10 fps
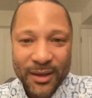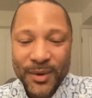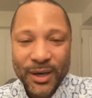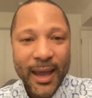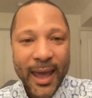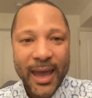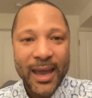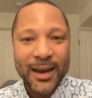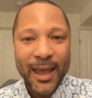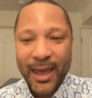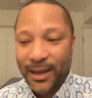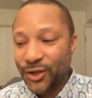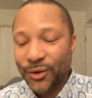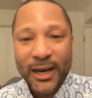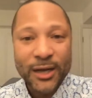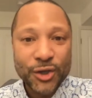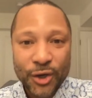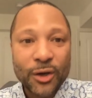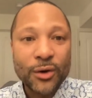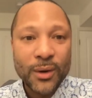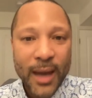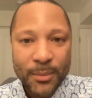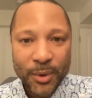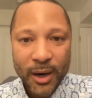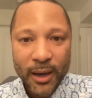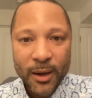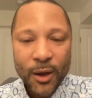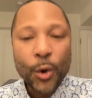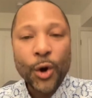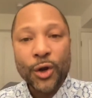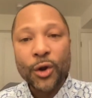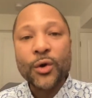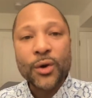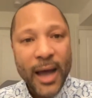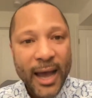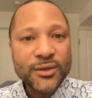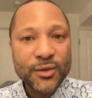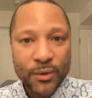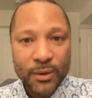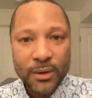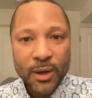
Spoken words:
the book and donate it to your local library or your local high school,